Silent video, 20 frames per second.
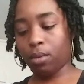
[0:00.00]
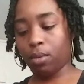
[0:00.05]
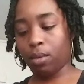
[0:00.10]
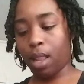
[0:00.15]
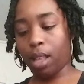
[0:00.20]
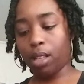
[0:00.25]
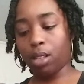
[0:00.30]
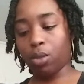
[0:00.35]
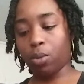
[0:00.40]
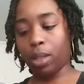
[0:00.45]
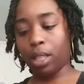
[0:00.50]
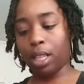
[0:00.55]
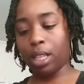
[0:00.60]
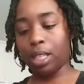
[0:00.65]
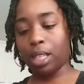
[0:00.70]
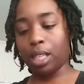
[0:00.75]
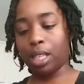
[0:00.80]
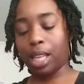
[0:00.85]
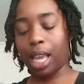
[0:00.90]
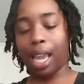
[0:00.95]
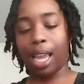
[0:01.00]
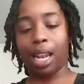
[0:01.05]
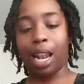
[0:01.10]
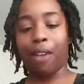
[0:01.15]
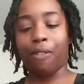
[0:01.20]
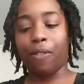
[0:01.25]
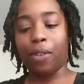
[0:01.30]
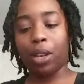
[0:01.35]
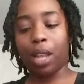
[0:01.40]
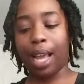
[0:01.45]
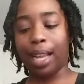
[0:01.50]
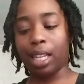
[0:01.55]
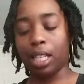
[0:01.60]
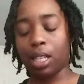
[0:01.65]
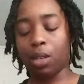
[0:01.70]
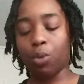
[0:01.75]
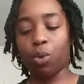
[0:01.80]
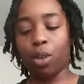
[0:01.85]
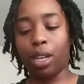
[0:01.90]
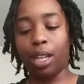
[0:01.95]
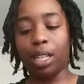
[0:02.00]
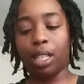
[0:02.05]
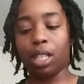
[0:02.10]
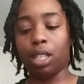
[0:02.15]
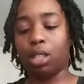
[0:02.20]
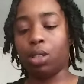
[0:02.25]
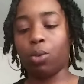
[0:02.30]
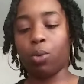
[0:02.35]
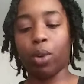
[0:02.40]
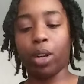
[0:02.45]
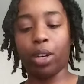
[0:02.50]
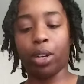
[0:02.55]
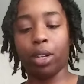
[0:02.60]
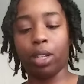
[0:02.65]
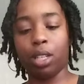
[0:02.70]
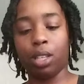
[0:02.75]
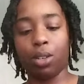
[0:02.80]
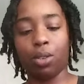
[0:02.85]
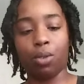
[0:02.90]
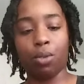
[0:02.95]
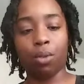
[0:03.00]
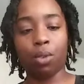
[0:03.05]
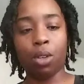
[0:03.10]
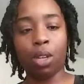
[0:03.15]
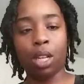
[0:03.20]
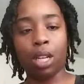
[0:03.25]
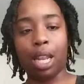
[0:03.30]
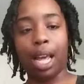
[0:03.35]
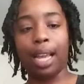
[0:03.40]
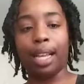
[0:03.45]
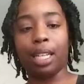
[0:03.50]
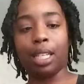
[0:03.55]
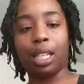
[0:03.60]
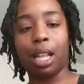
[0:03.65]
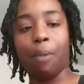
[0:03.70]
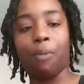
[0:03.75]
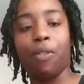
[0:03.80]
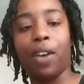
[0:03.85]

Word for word: this is what this is saying. I feel like someone needs to surrender too. Like, stop